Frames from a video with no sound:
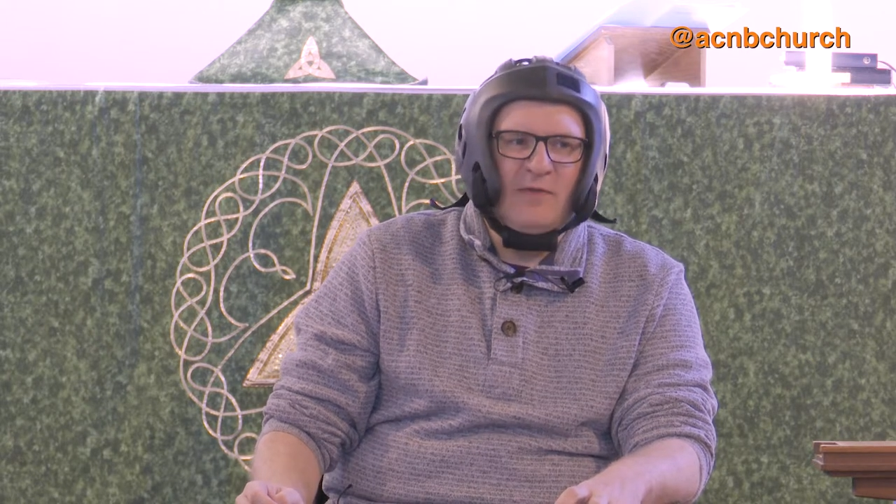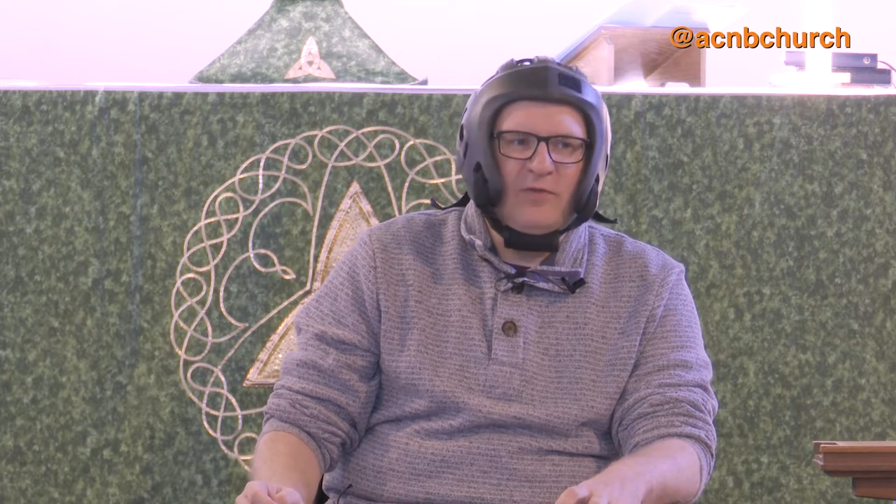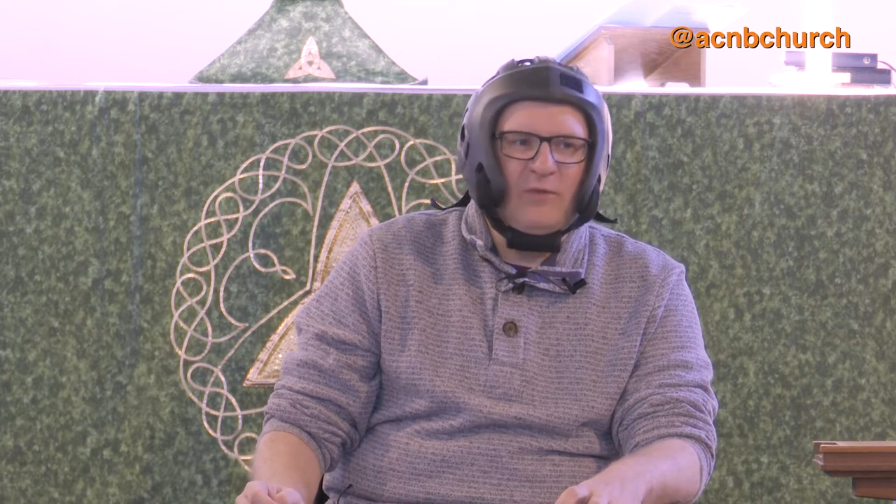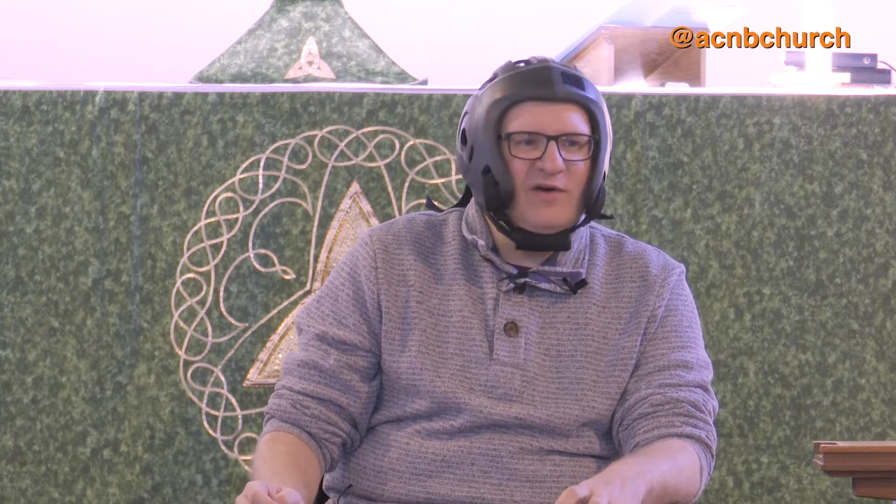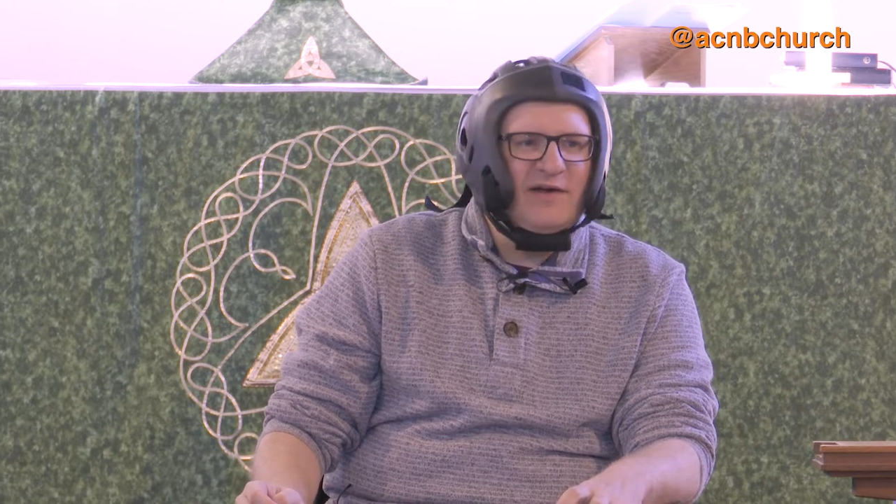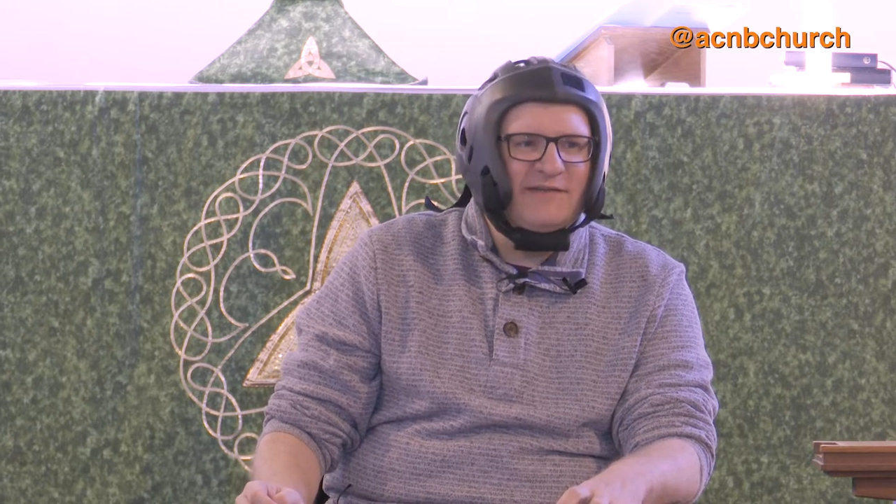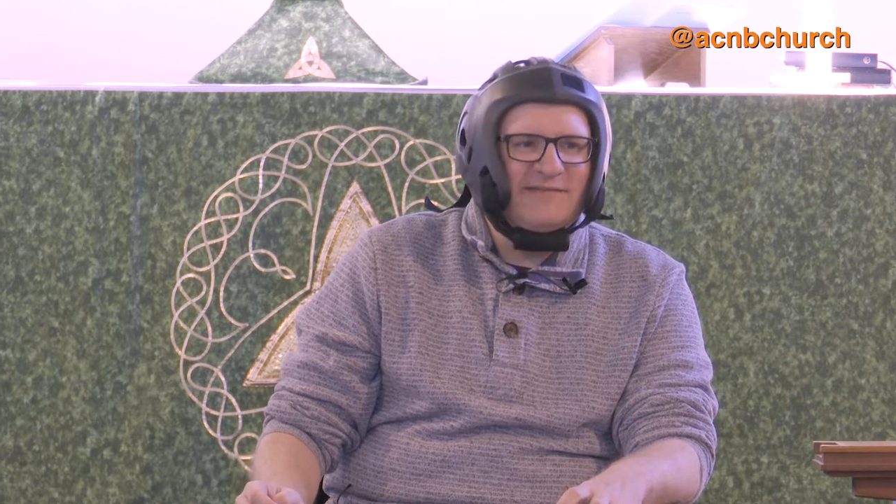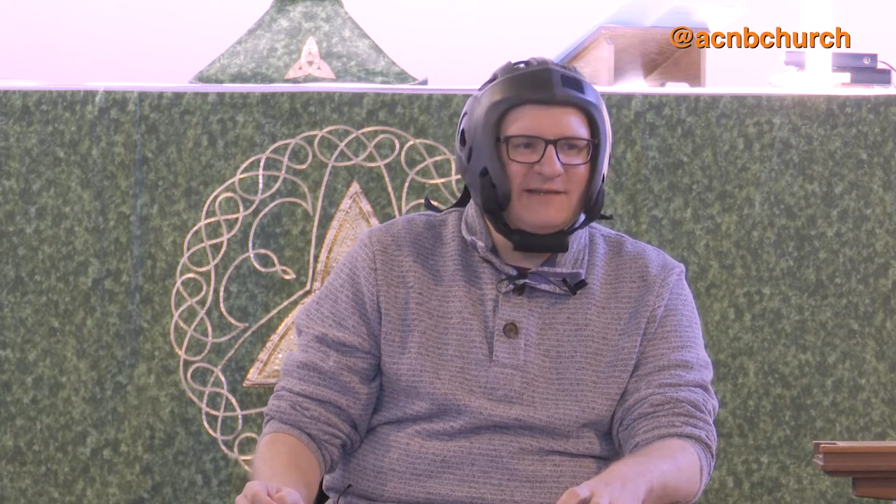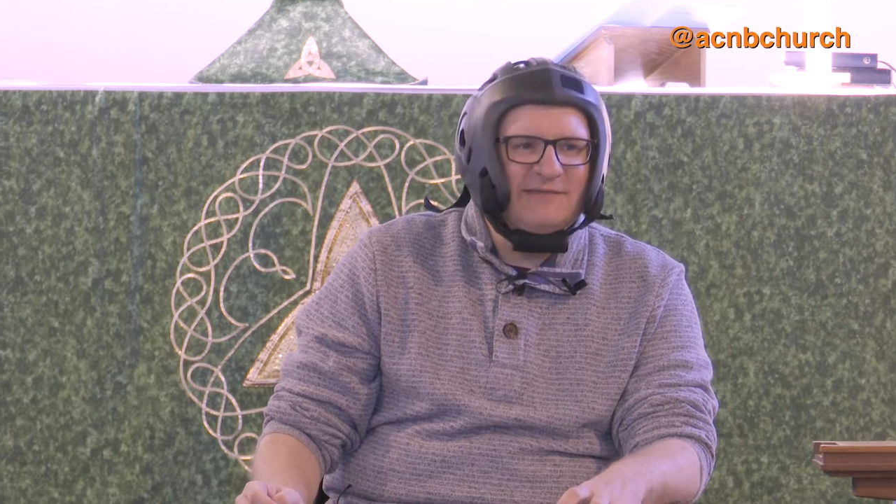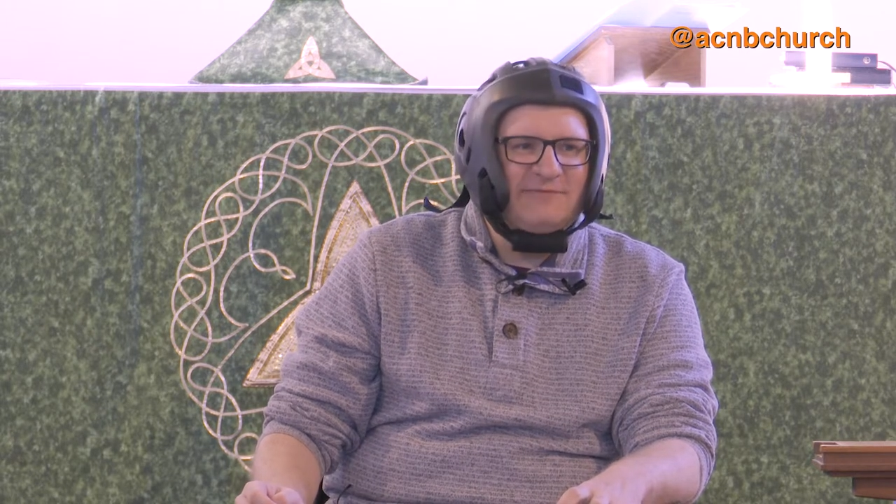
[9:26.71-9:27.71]
the words
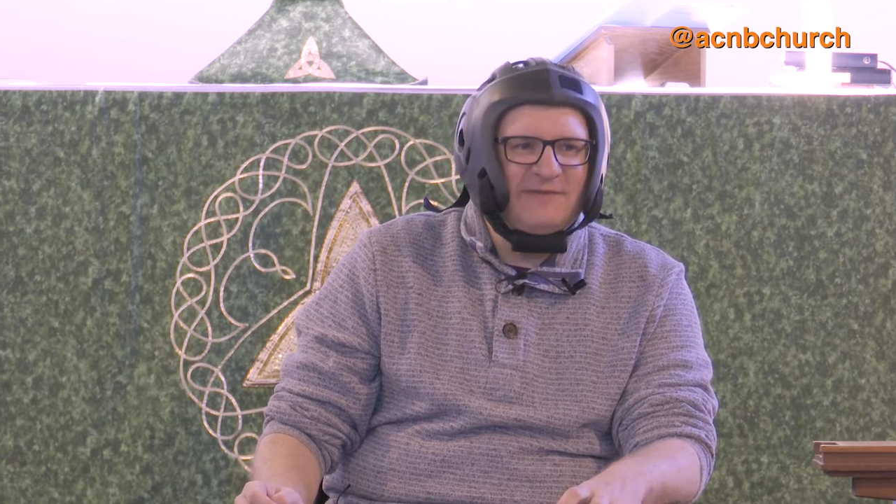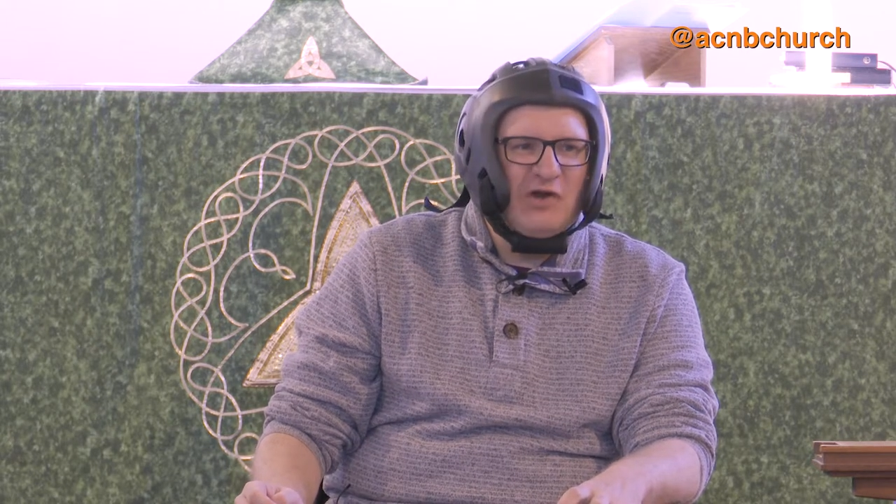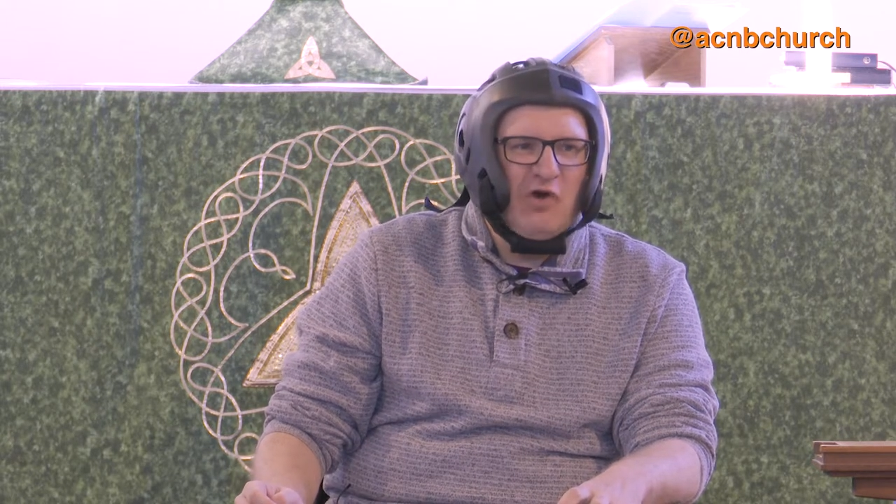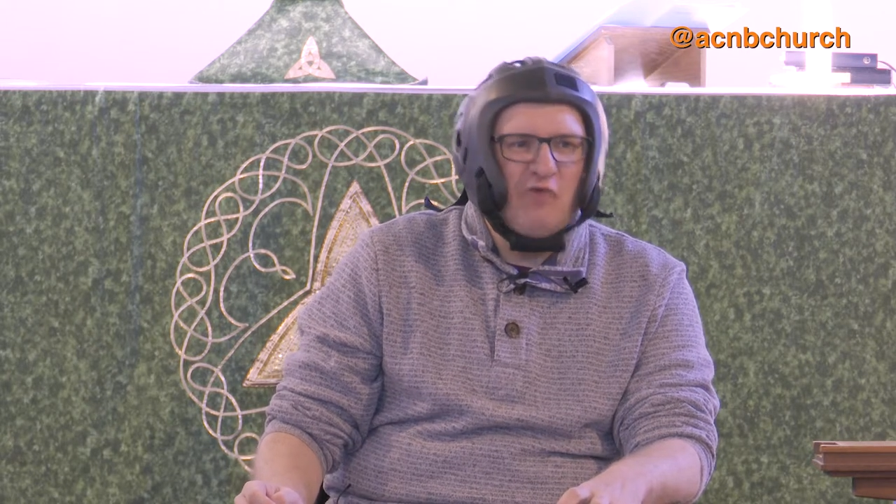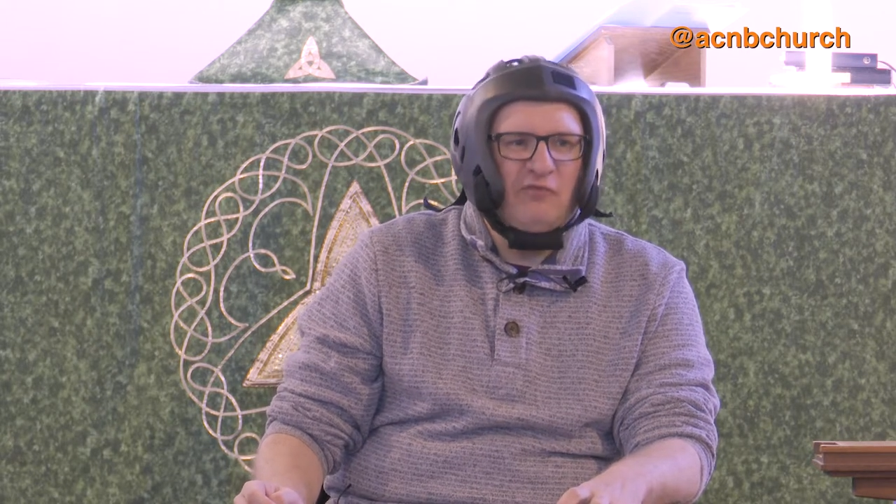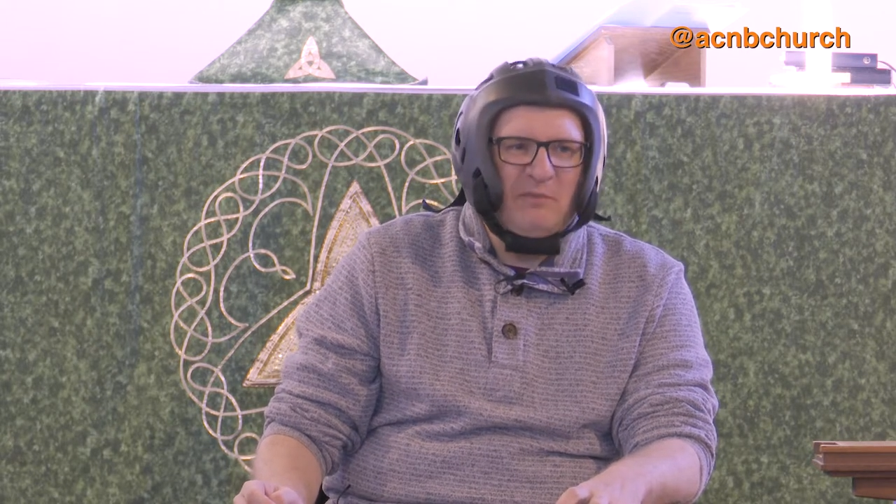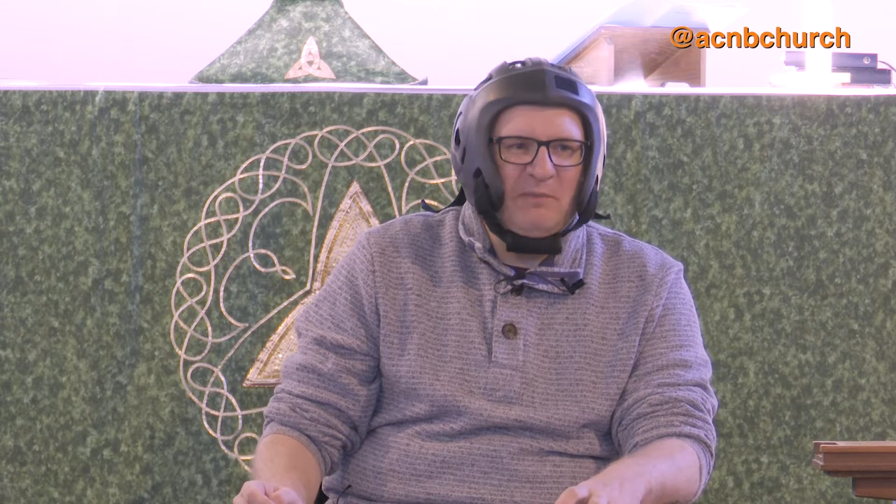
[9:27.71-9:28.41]
lifted off the